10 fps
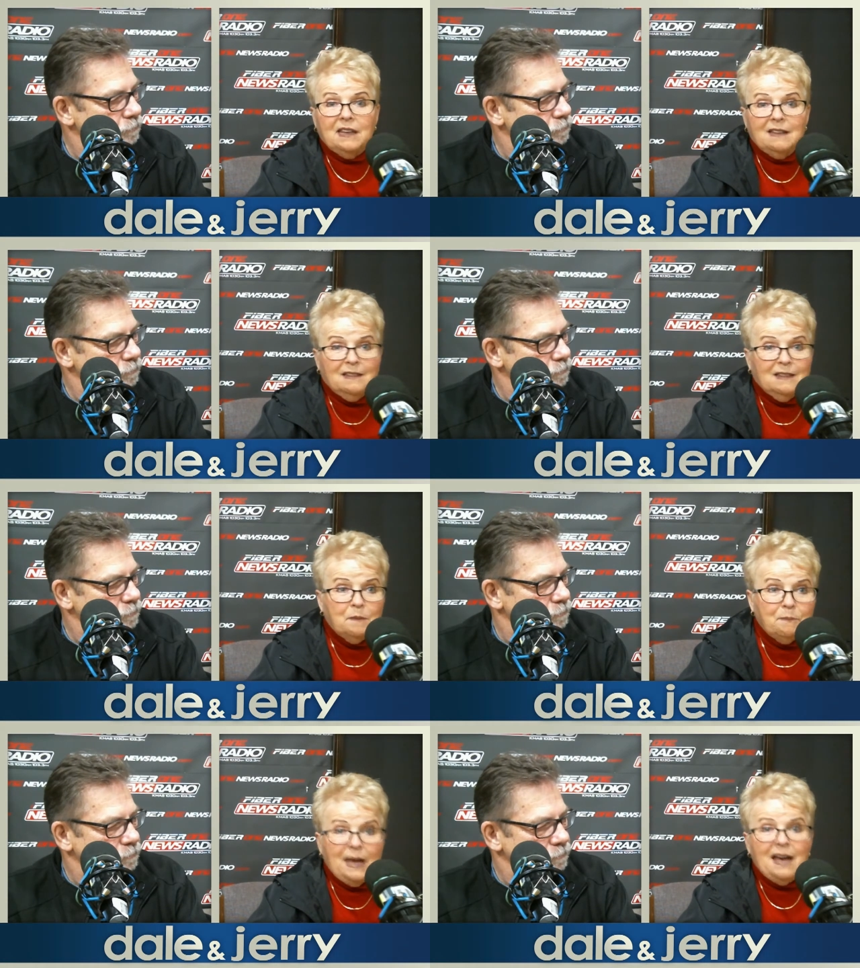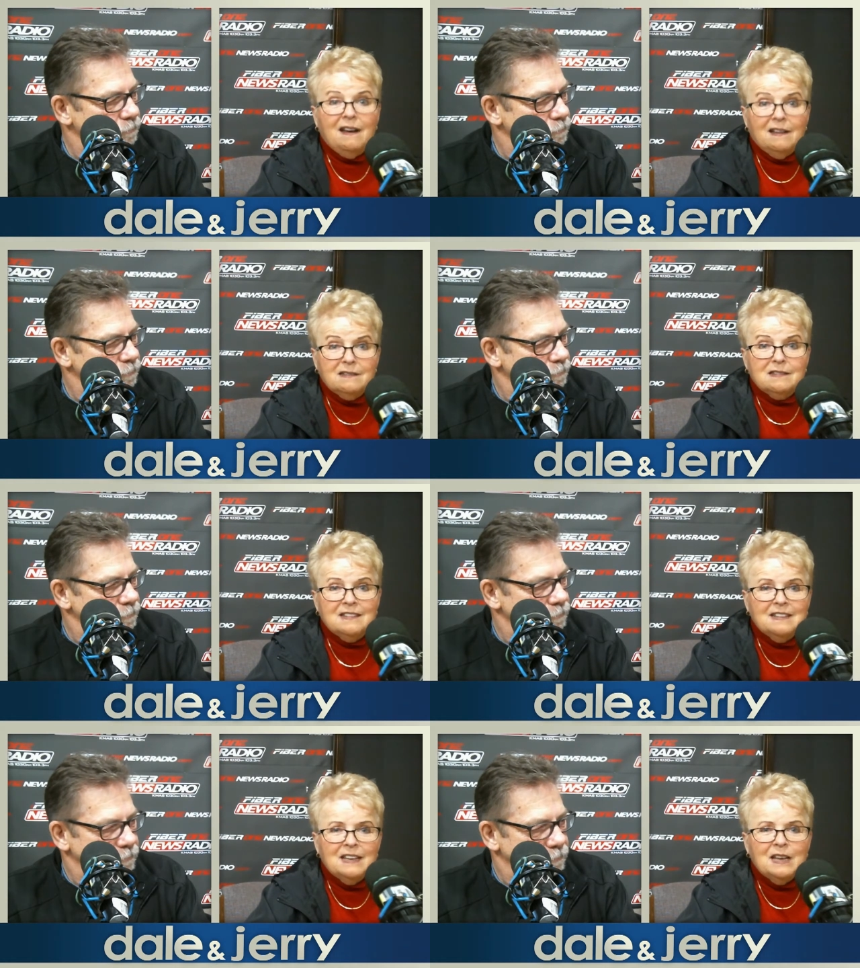Speaker 1: In the past,
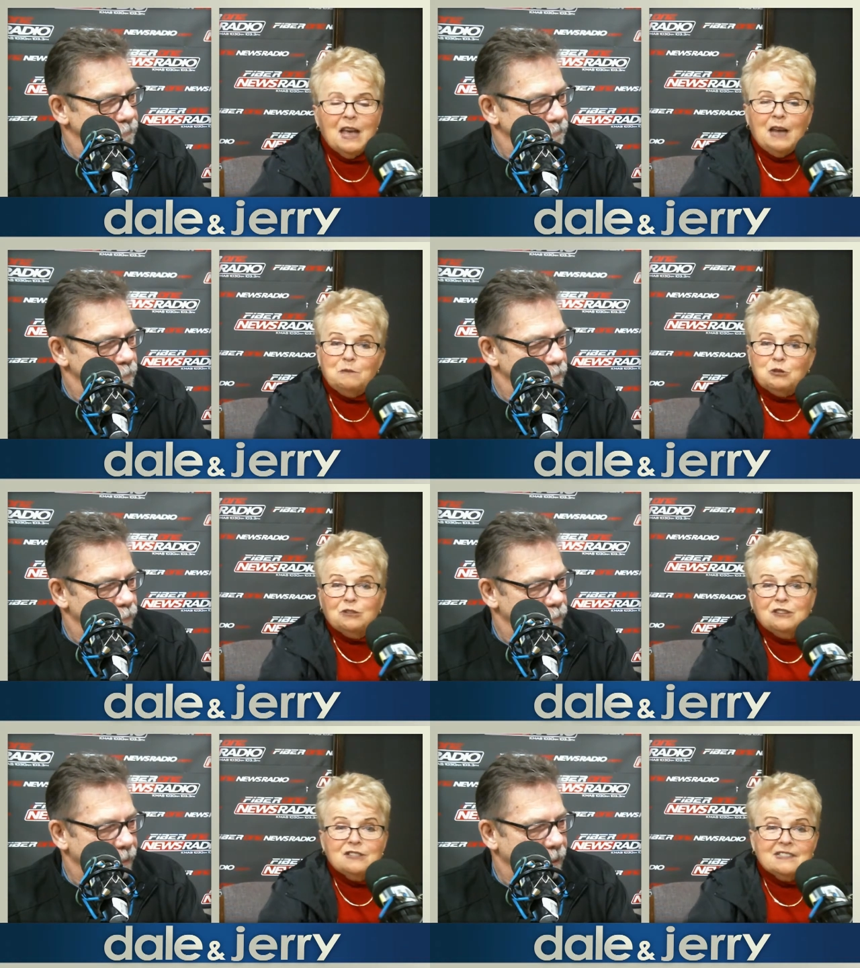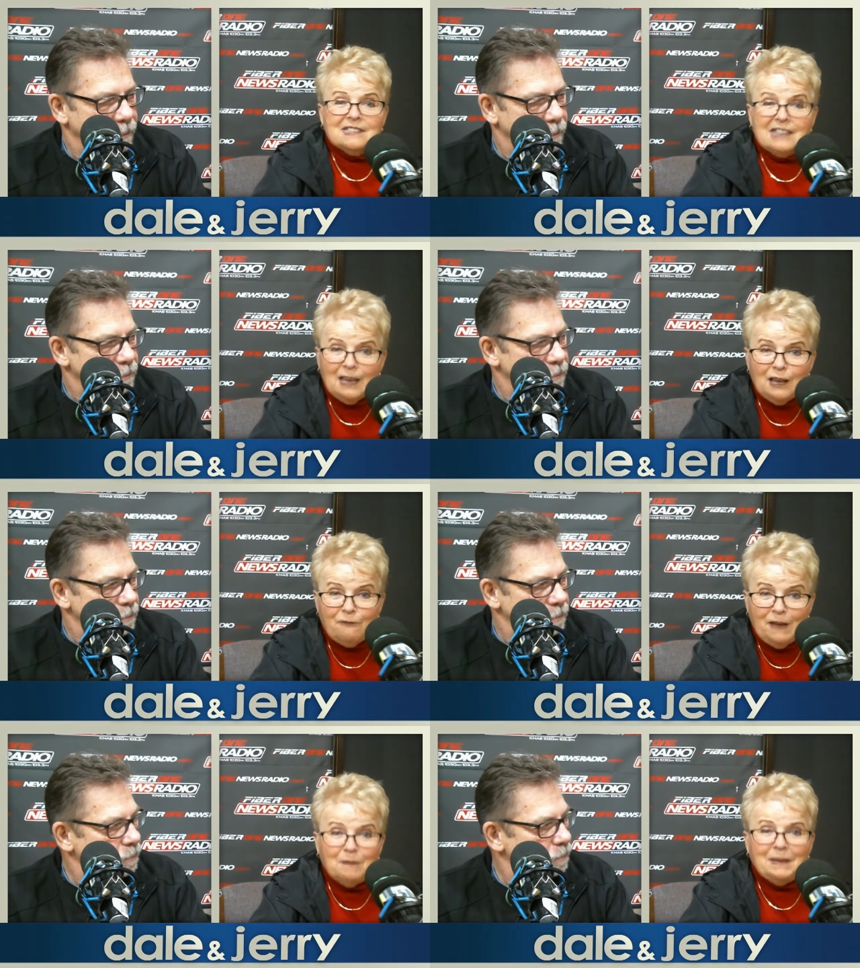and I'm sure the Slakey
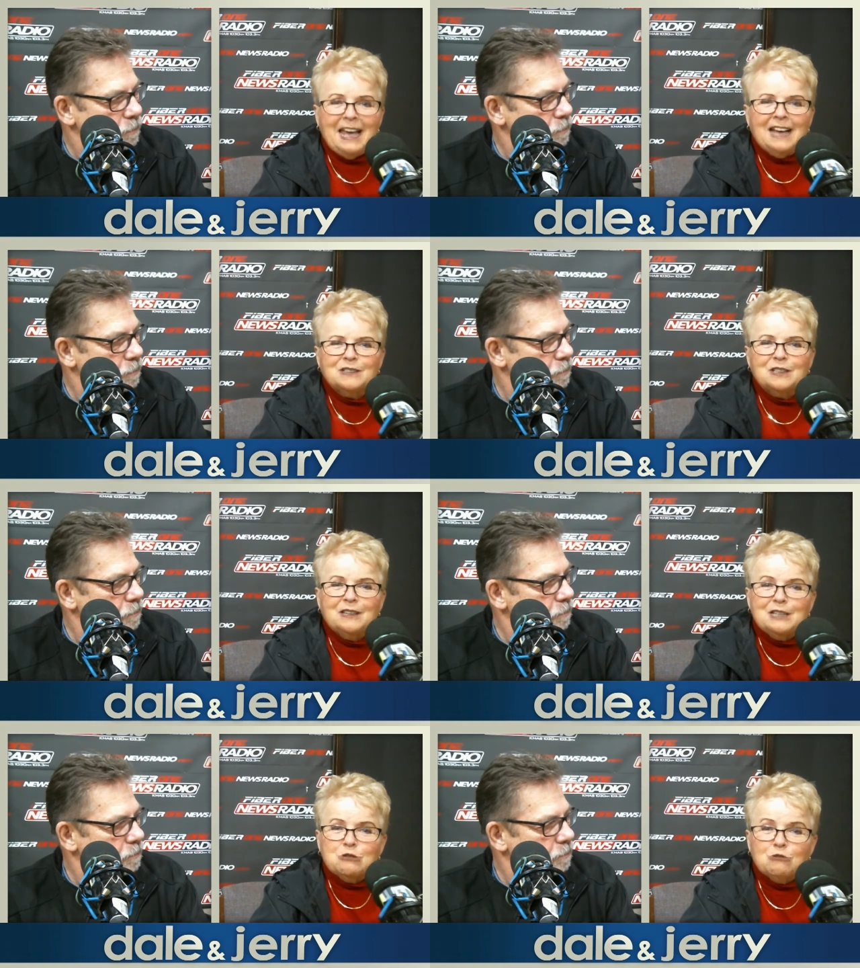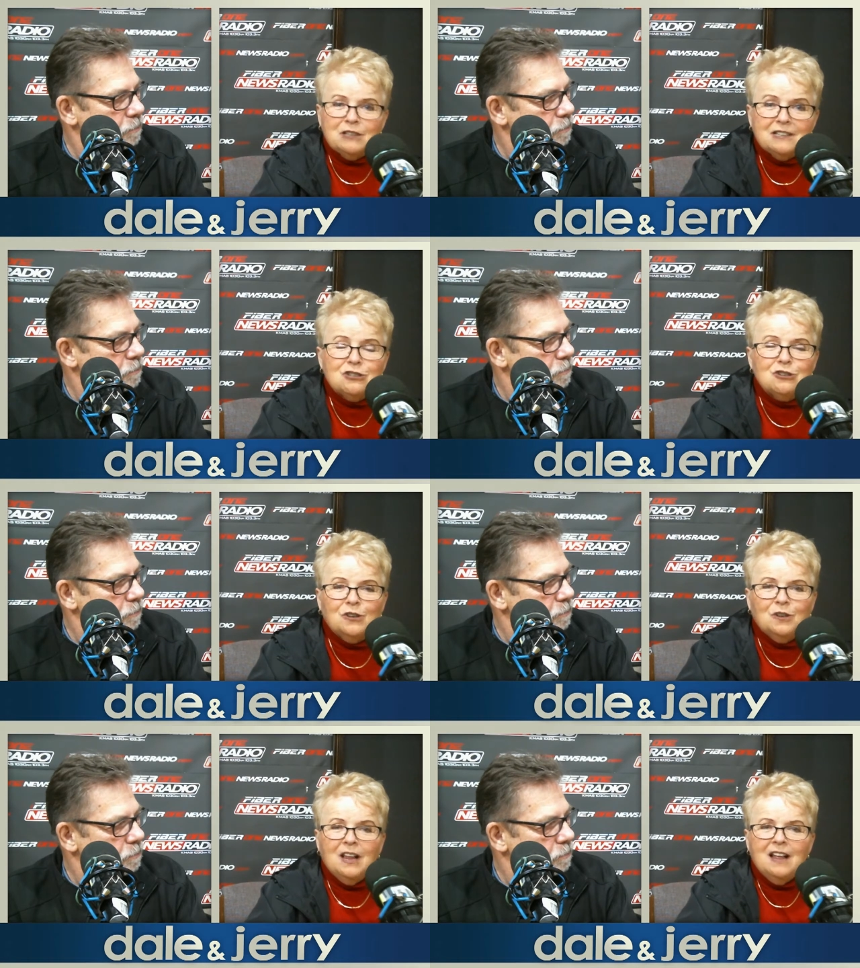family has it, these
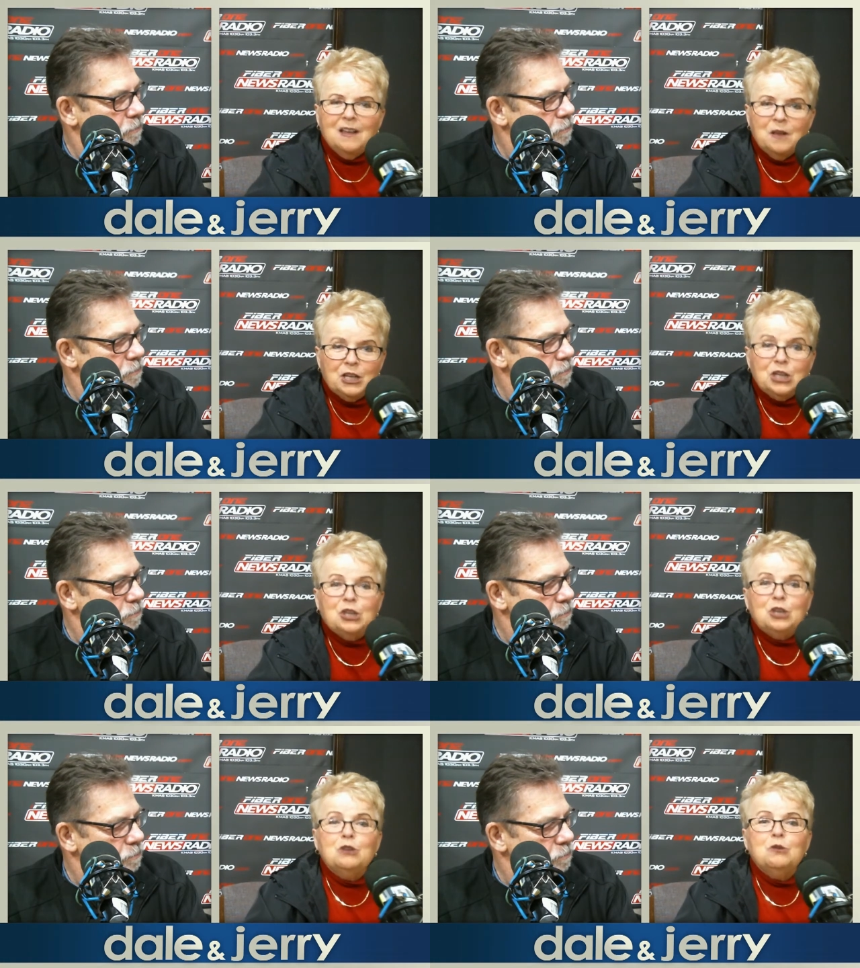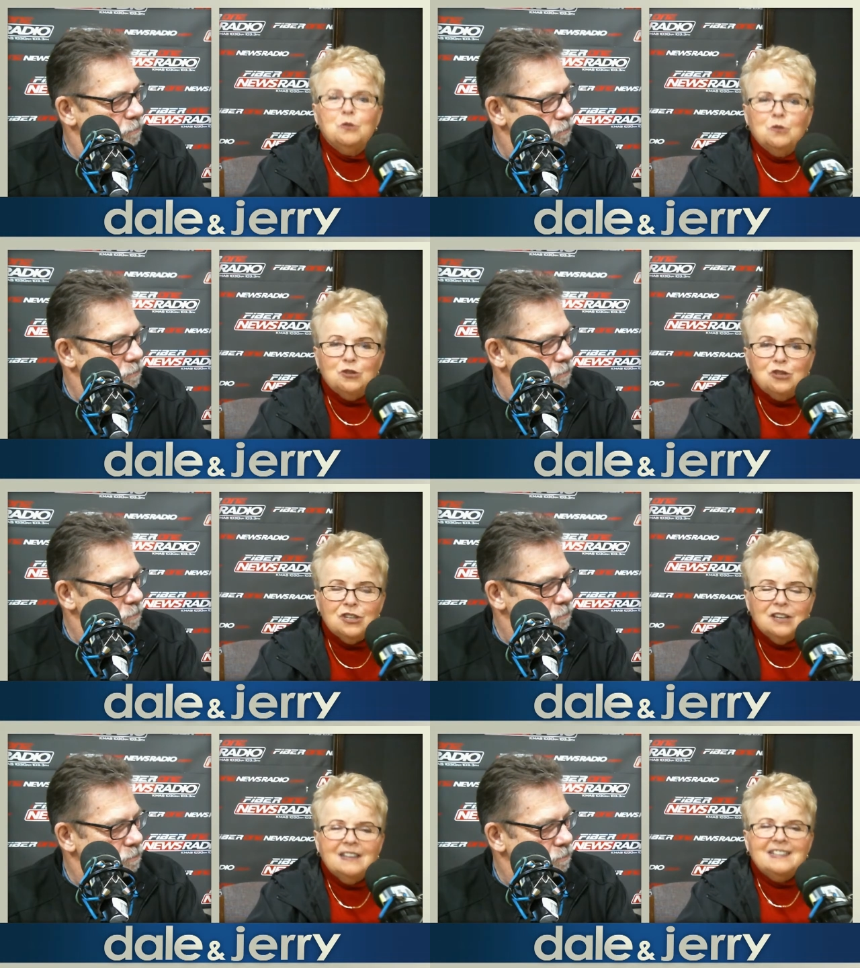traditional huge
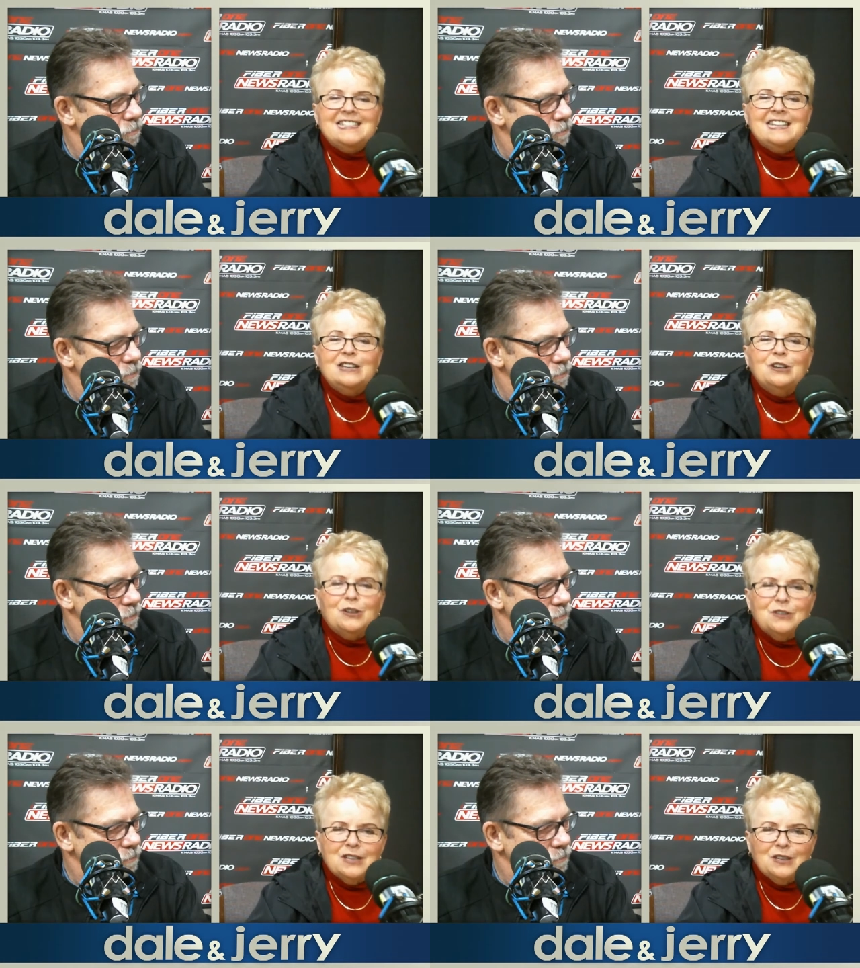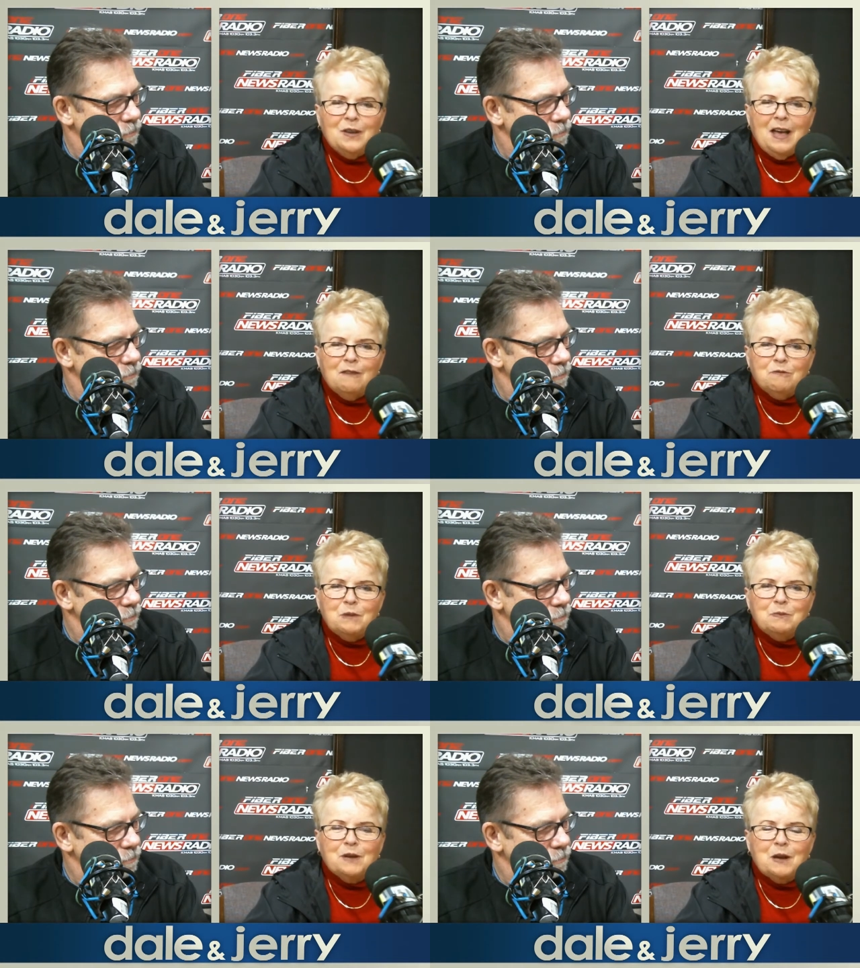dinners that yeah. you have
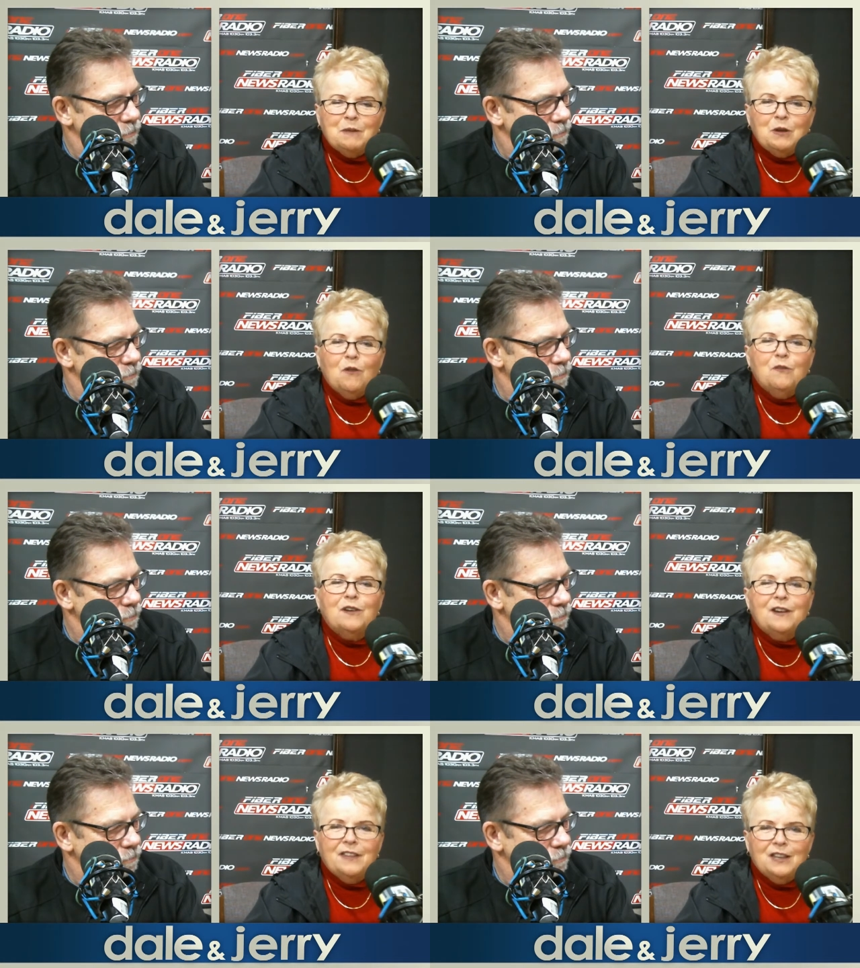people coming over and the